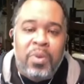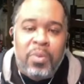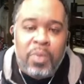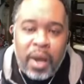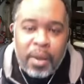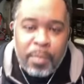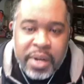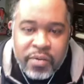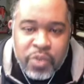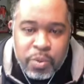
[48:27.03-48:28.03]
uh,
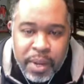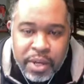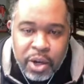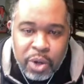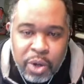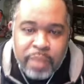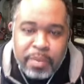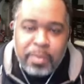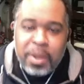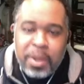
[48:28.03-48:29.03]
many of you may know that
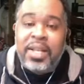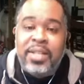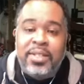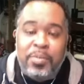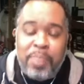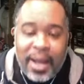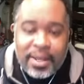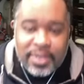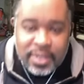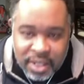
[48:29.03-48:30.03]
my mother tested
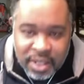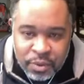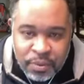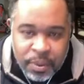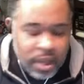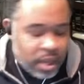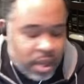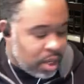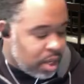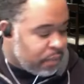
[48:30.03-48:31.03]
positive
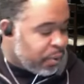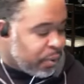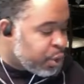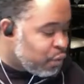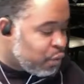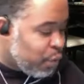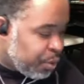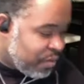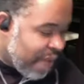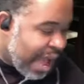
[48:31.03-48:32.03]
uh, for the
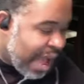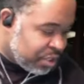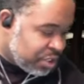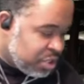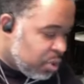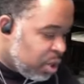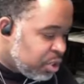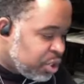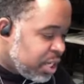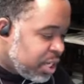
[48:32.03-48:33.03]
coronavirus. You all,
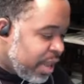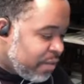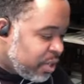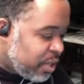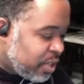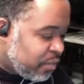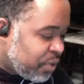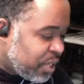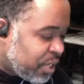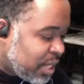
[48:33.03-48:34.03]
she never
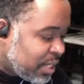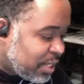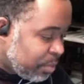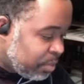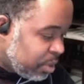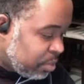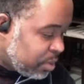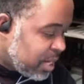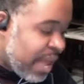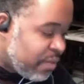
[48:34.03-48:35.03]
suffered any symptoms,
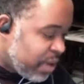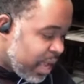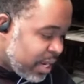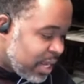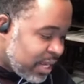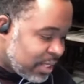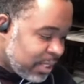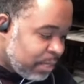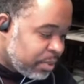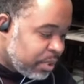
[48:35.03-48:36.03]
never had any
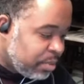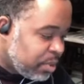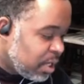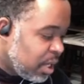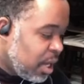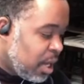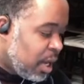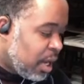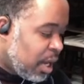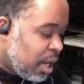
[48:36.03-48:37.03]
symptoms.
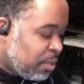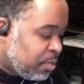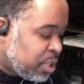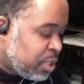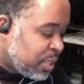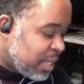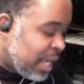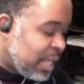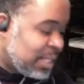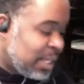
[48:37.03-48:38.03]
Um, she was
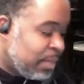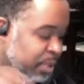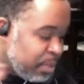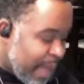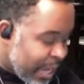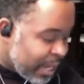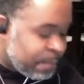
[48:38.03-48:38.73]
asymptomatic.